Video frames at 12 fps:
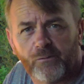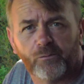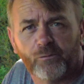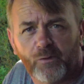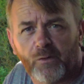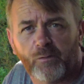
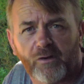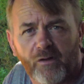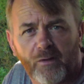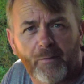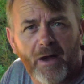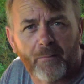and we got
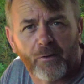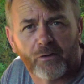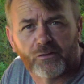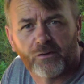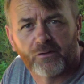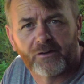the back
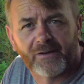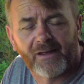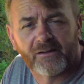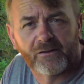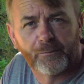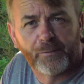box all
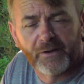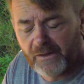connected up and